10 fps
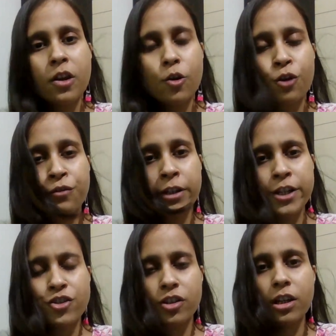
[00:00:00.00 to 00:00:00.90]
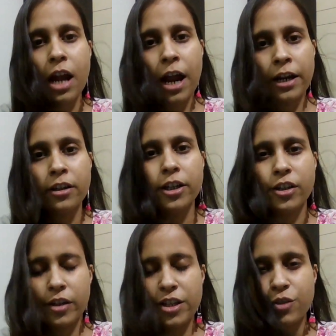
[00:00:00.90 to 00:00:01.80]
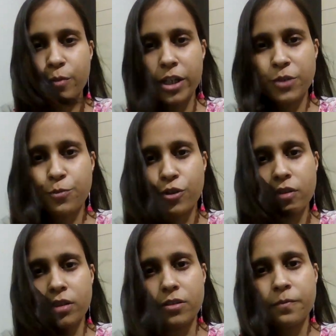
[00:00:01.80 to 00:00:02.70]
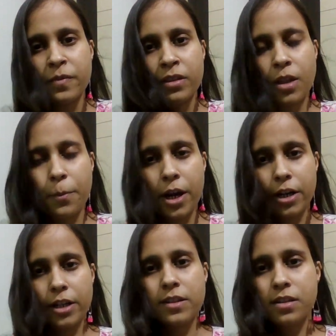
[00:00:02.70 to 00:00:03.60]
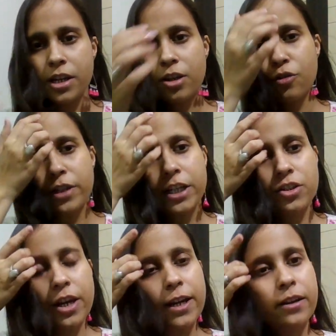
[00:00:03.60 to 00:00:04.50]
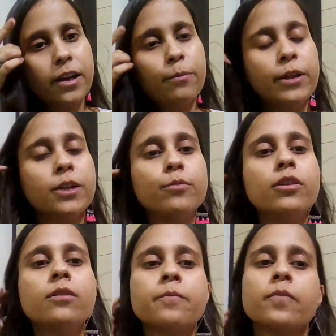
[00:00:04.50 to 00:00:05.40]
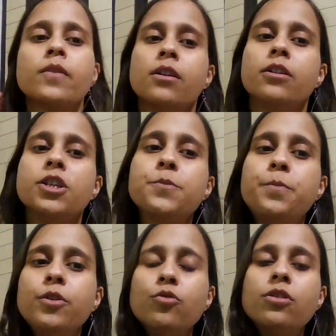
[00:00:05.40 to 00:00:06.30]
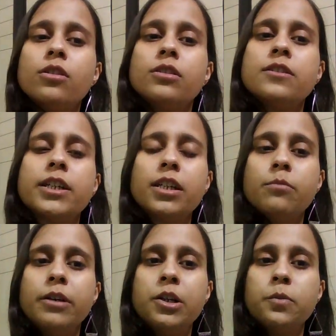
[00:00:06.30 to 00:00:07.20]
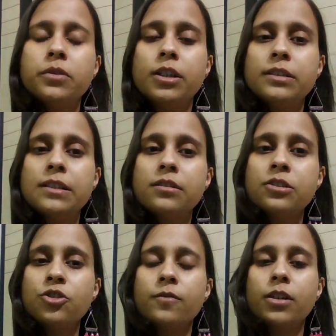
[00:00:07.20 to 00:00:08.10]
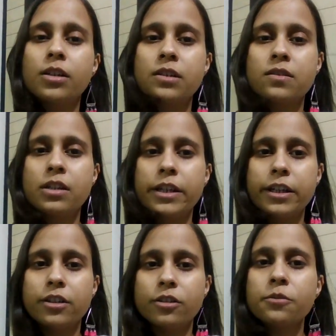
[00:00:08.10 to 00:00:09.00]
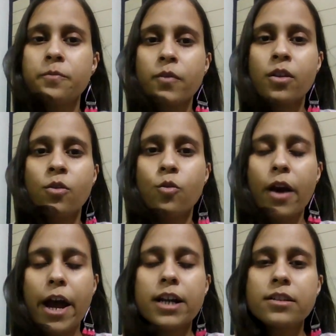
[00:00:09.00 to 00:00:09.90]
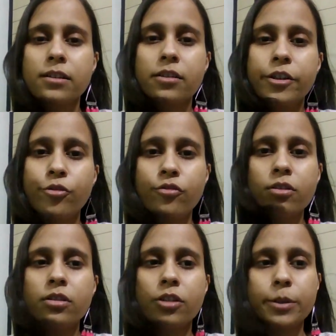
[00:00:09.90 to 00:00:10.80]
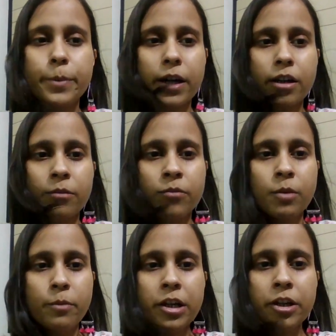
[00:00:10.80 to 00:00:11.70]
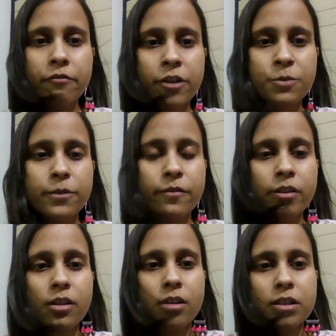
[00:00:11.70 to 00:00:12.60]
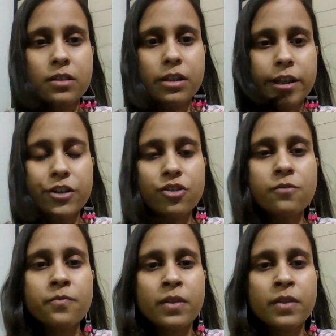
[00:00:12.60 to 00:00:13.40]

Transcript: confidential and interest-based process. The parties seek to reach an amicable dispute settlement with the assistance of the conciliator who acts as a neutral third party. The main difference between the conciliation